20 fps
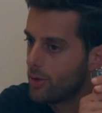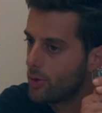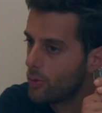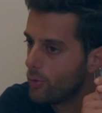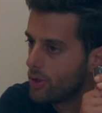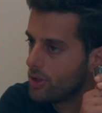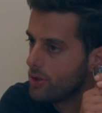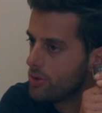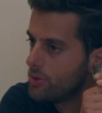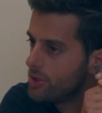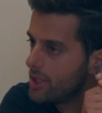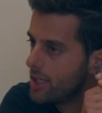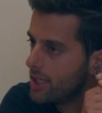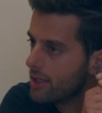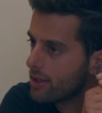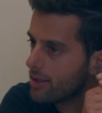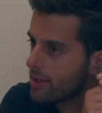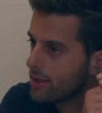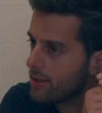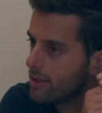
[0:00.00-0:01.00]
When you
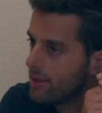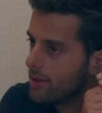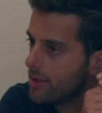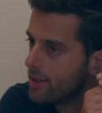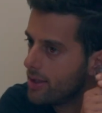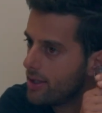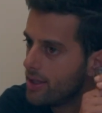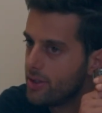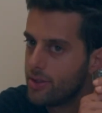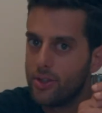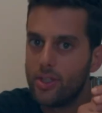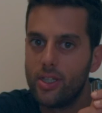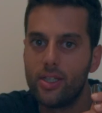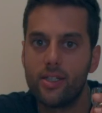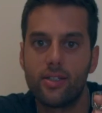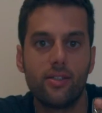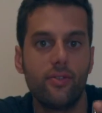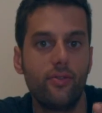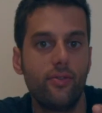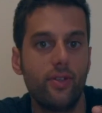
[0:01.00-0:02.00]
shake and you
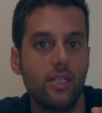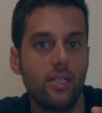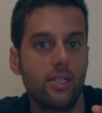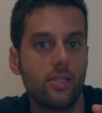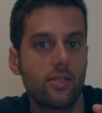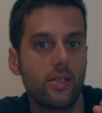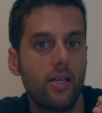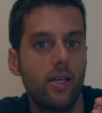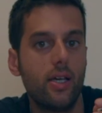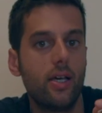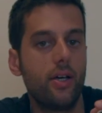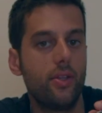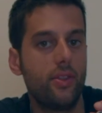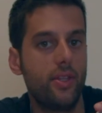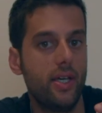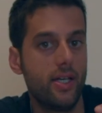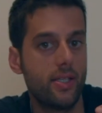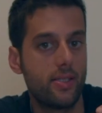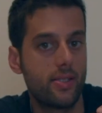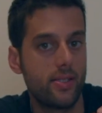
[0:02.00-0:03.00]
hear the fizz,
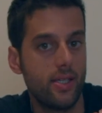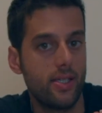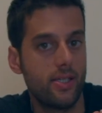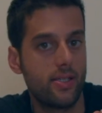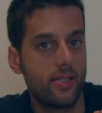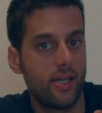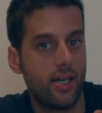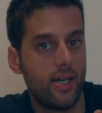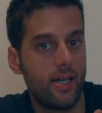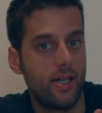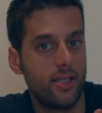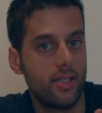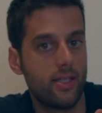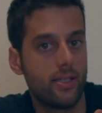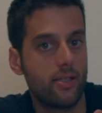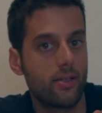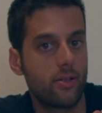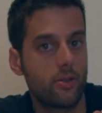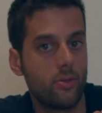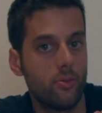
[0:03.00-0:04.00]
that's a sign
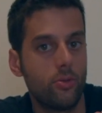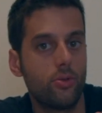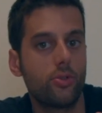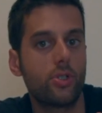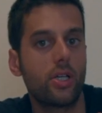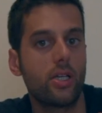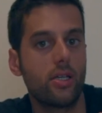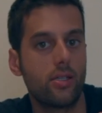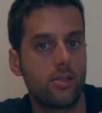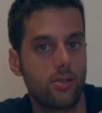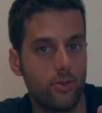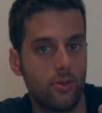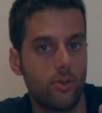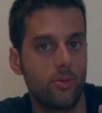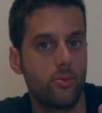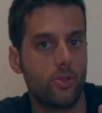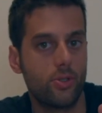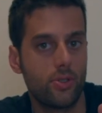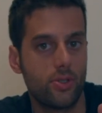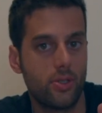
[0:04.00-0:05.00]
that the kombucha is
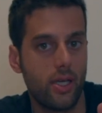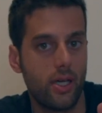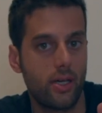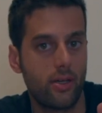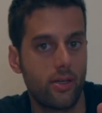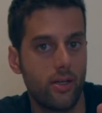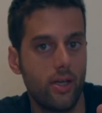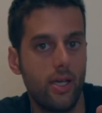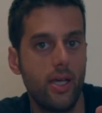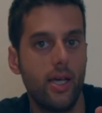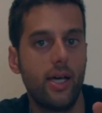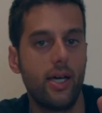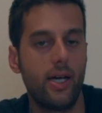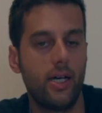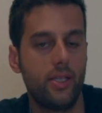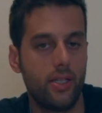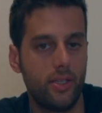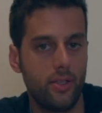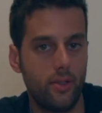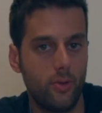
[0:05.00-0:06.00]
almost there.
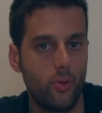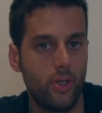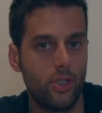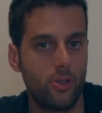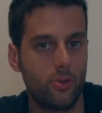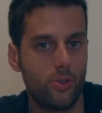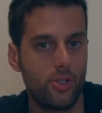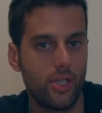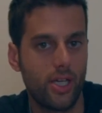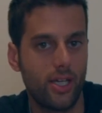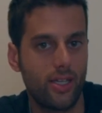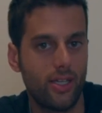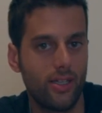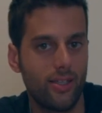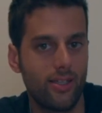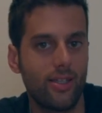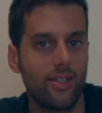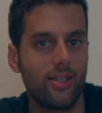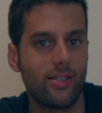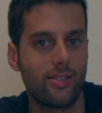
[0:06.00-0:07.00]
Another way to check it
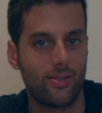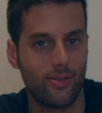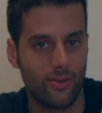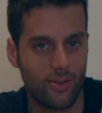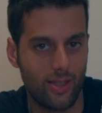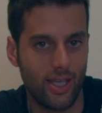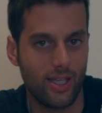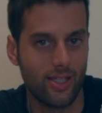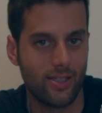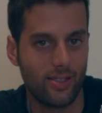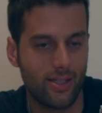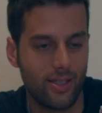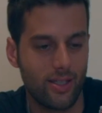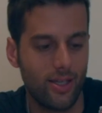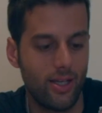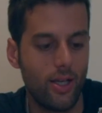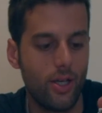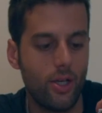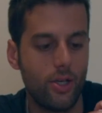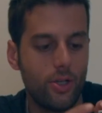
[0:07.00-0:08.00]
is to taste.
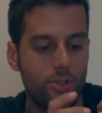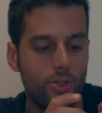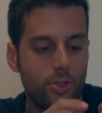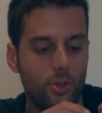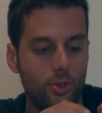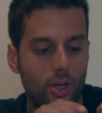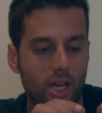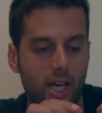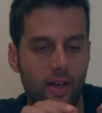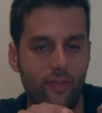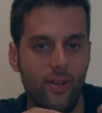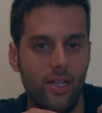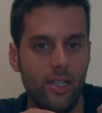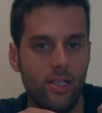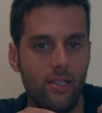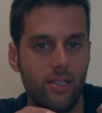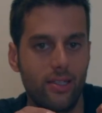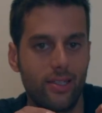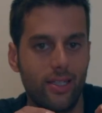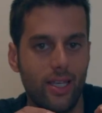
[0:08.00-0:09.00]
So have a
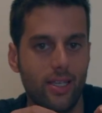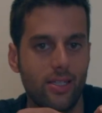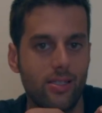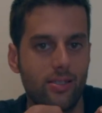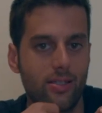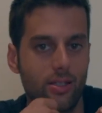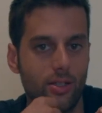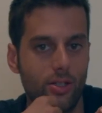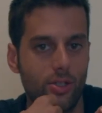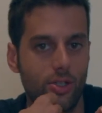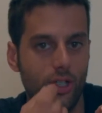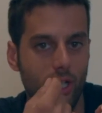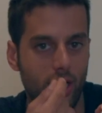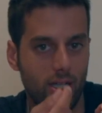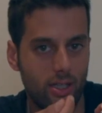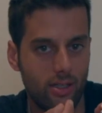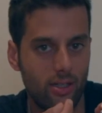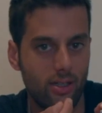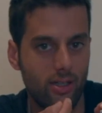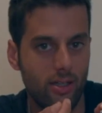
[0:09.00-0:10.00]
little taste, check
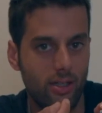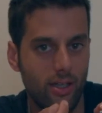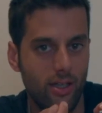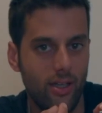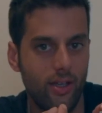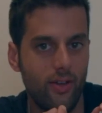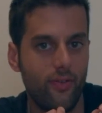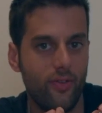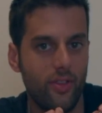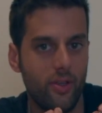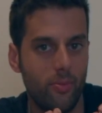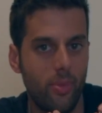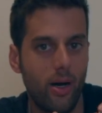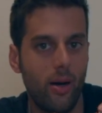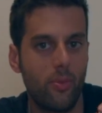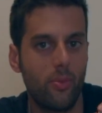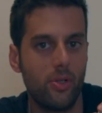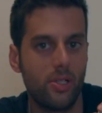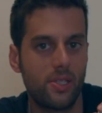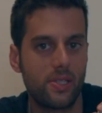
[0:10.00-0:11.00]
if the
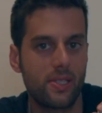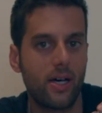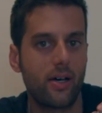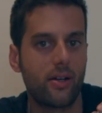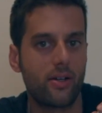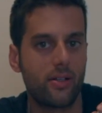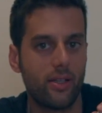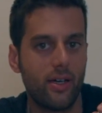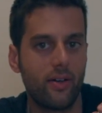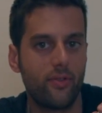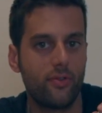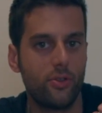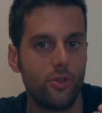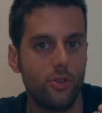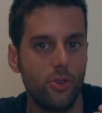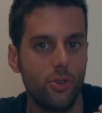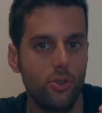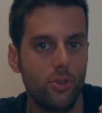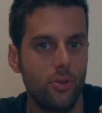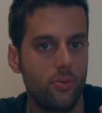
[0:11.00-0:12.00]
bubbles are enough to
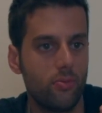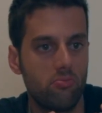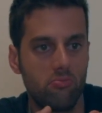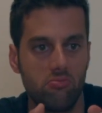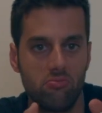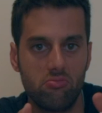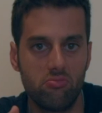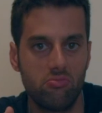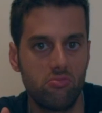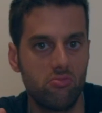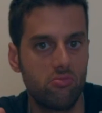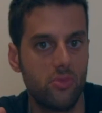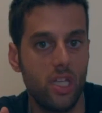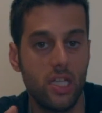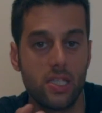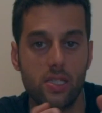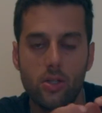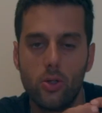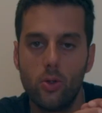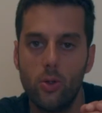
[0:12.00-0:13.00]
you.
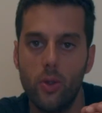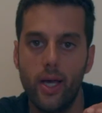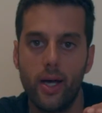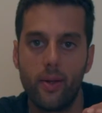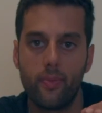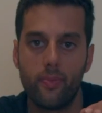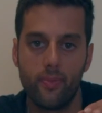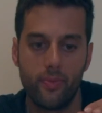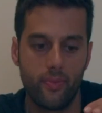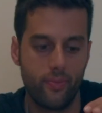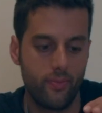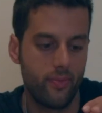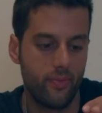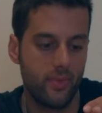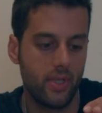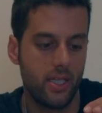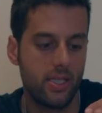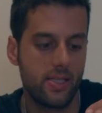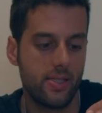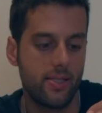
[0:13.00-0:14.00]
That's all done.
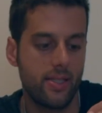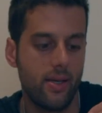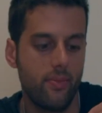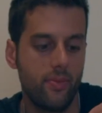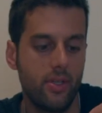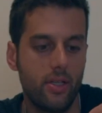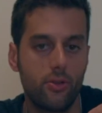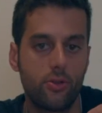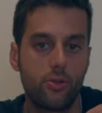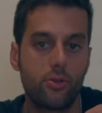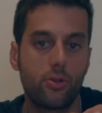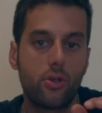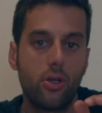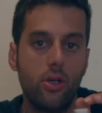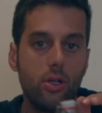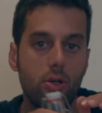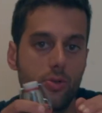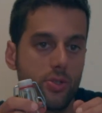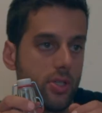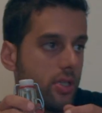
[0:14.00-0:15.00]
It's time then to
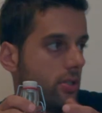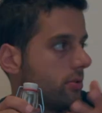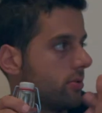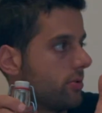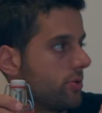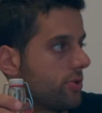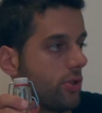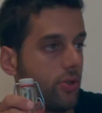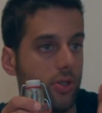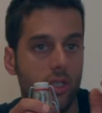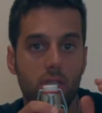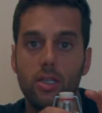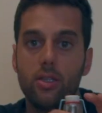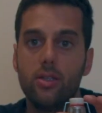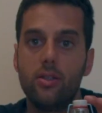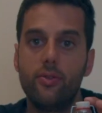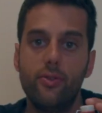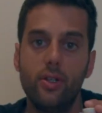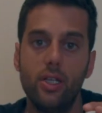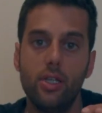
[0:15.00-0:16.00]
close and to store it in
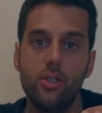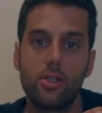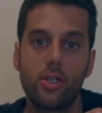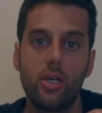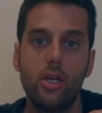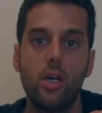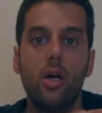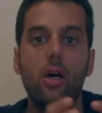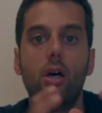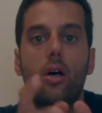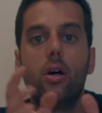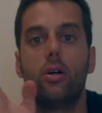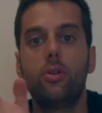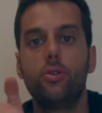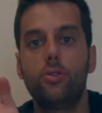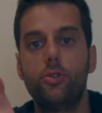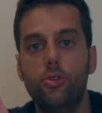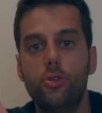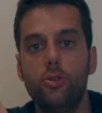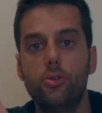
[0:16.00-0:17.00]
the fridge,
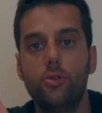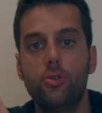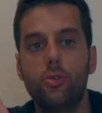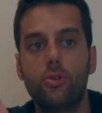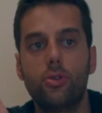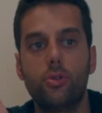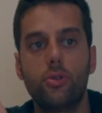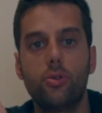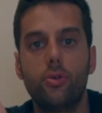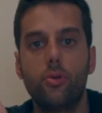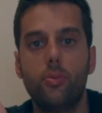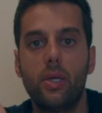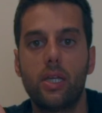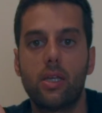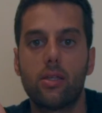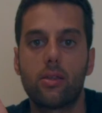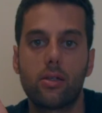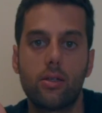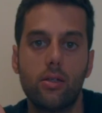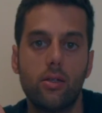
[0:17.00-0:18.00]
to make
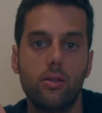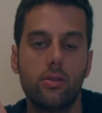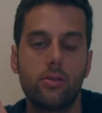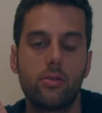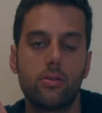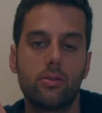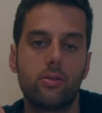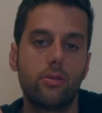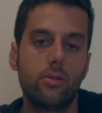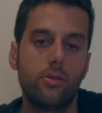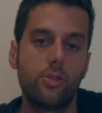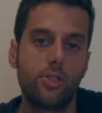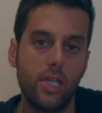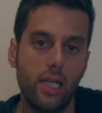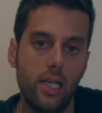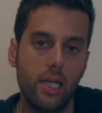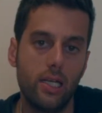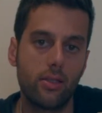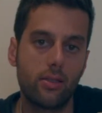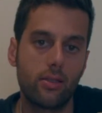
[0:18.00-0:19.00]
it cold, to
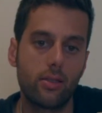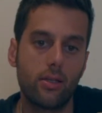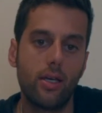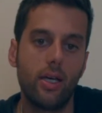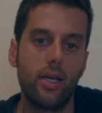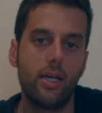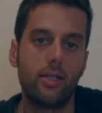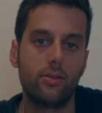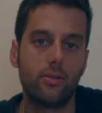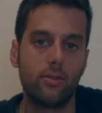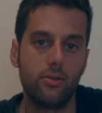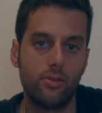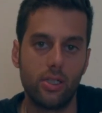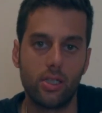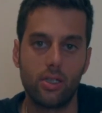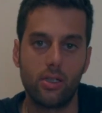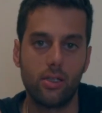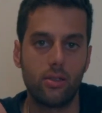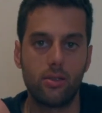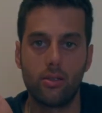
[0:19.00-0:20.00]
chill it, and to
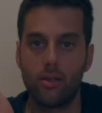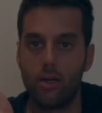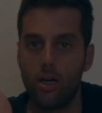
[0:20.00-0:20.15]
drink it